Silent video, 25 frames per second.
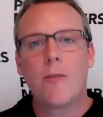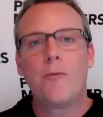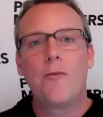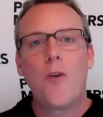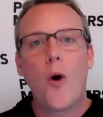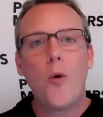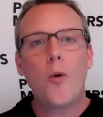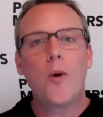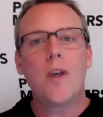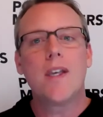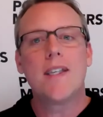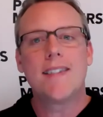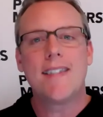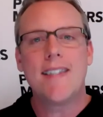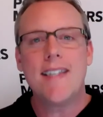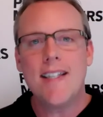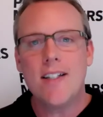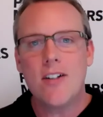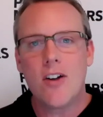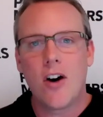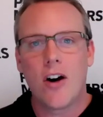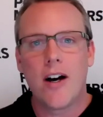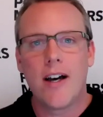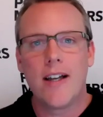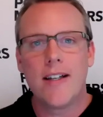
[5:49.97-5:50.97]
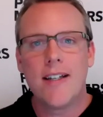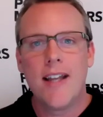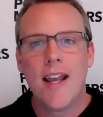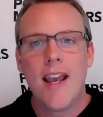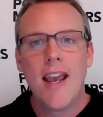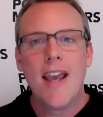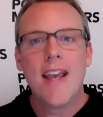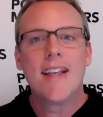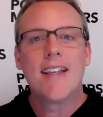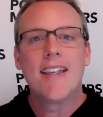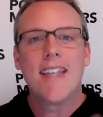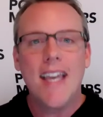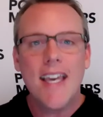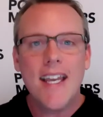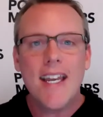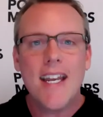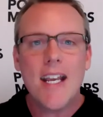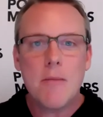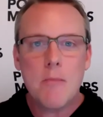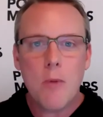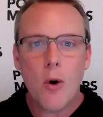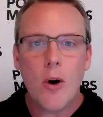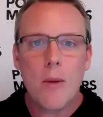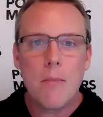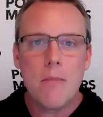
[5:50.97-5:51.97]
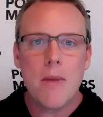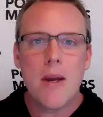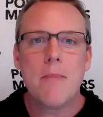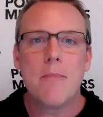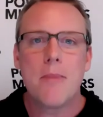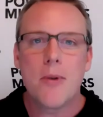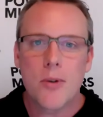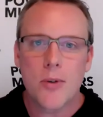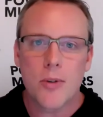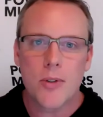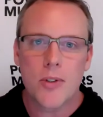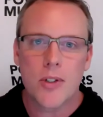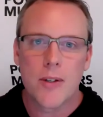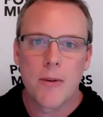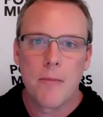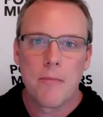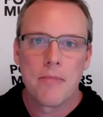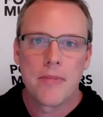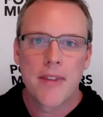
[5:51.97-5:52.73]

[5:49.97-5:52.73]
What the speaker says: focus in on getting more members.